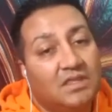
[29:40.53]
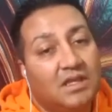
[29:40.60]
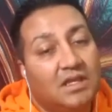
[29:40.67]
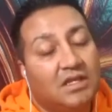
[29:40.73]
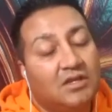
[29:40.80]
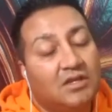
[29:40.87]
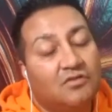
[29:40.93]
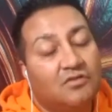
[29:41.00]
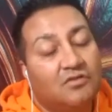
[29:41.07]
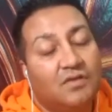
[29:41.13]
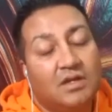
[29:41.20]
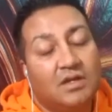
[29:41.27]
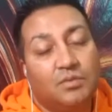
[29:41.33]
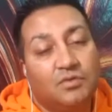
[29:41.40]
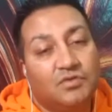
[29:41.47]

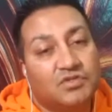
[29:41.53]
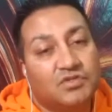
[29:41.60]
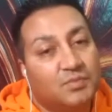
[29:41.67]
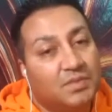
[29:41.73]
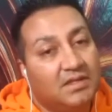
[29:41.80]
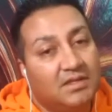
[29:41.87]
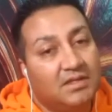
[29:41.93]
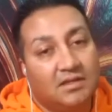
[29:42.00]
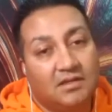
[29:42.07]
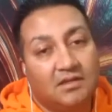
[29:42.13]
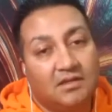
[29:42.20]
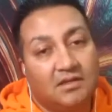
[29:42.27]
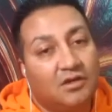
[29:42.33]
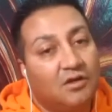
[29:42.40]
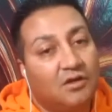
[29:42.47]
Incredible speed it
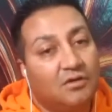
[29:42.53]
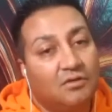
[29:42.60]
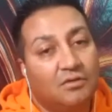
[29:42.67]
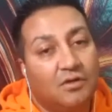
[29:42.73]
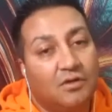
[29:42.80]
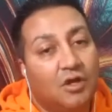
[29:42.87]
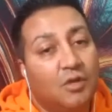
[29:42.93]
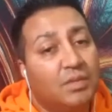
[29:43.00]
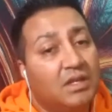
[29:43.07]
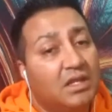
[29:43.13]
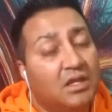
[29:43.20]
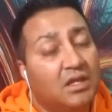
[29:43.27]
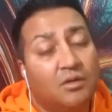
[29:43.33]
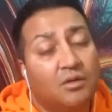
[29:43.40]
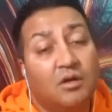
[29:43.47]
can go,
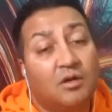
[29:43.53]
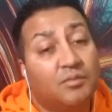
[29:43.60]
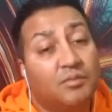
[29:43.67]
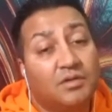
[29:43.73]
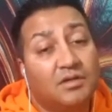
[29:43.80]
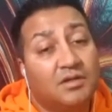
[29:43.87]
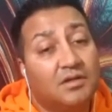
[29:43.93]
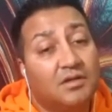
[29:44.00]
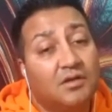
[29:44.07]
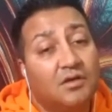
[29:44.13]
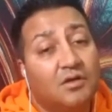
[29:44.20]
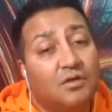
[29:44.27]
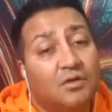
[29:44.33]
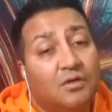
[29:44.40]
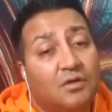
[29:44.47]
opening up
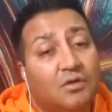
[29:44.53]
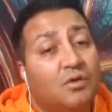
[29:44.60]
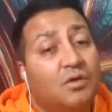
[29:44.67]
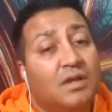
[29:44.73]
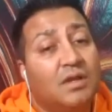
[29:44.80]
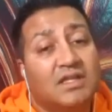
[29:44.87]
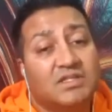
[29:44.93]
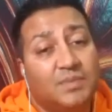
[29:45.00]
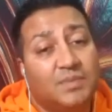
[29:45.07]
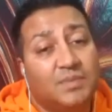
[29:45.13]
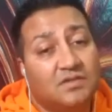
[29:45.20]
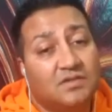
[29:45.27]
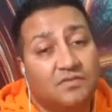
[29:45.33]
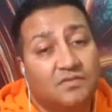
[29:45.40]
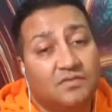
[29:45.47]
all
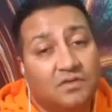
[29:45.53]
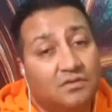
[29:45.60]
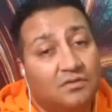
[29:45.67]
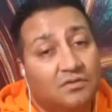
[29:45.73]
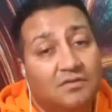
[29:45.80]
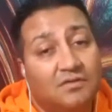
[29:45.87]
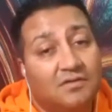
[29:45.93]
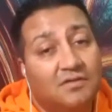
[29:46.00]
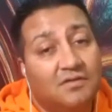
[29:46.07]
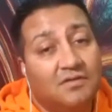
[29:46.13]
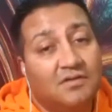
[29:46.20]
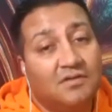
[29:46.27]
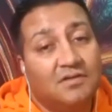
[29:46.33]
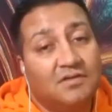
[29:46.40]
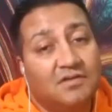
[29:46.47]
aspects of you
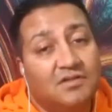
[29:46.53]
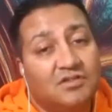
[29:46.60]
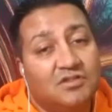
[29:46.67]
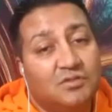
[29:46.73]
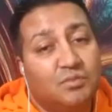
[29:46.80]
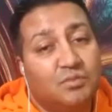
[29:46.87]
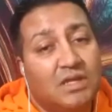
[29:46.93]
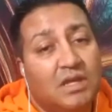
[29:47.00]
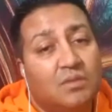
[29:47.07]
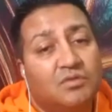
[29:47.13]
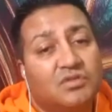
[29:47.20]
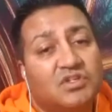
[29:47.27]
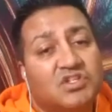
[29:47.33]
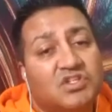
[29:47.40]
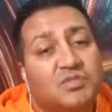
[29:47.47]
to be
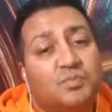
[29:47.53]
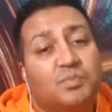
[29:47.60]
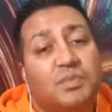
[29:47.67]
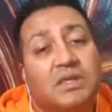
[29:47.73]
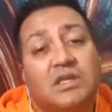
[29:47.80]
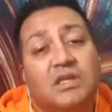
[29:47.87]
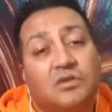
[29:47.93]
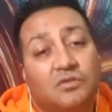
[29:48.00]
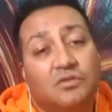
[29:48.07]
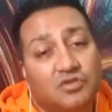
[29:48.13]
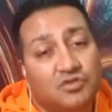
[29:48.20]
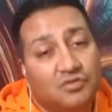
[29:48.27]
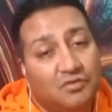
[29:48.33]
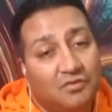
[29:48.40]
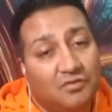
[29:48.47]
able to speak your
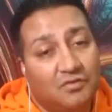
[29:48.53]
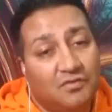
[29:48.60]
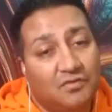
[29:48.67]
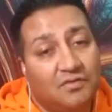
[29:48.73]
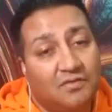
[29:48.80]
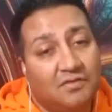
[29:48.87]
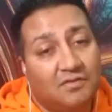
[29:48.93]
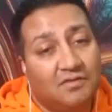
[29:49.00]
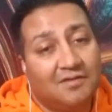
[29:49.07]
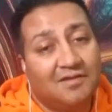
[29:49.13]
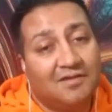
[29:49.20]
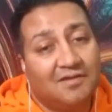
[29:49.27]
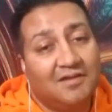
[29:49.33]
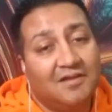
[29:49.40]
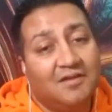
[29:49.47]
truth,
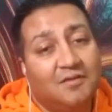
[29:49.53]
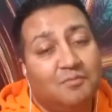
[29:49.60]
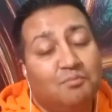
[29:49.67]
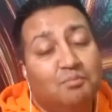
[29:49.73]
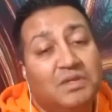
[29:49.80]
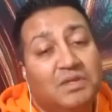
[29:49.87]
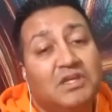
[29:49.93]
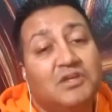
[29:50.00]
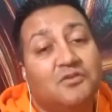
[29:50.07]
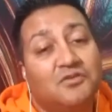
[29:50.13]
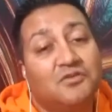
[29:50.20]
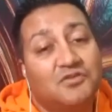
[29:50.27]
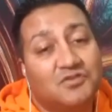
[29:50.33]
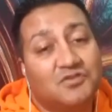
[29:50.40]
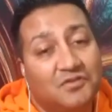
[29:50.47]
be
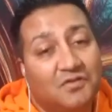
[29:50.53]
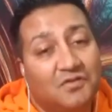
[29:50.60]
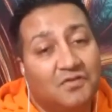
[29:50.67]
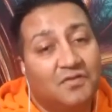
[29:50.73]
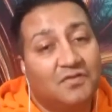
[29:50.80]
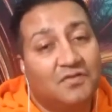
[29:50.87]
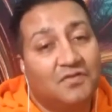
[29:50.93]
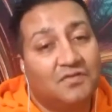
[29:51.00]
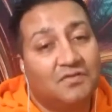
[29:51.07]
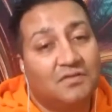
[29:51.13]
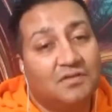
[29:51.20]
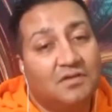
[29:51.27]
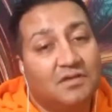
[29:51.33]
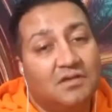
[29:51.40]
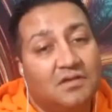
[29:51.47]
your truth,
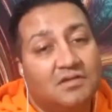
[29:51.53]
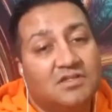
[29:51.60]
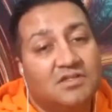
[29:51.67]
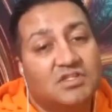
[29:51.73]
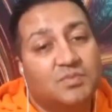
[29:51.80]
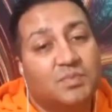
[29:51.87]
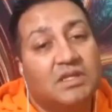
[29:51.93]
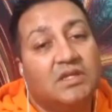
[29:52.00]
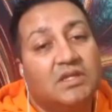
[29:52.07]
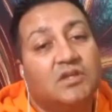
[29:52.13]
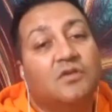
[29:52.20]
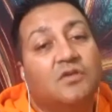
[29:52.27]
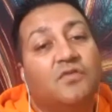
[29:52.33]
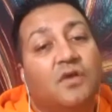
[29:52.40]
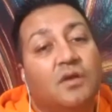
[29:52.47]
to speak
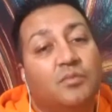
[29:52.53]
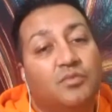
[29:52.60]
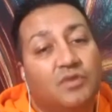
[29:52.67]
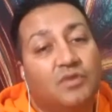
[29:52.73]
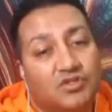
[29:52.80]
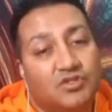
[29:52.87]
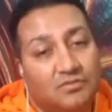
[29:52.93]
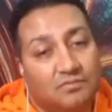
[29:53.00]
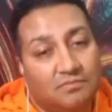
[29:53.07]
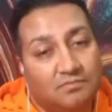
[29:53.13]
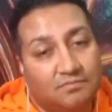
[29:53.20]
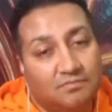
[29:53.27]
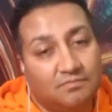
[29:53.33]
your vibration,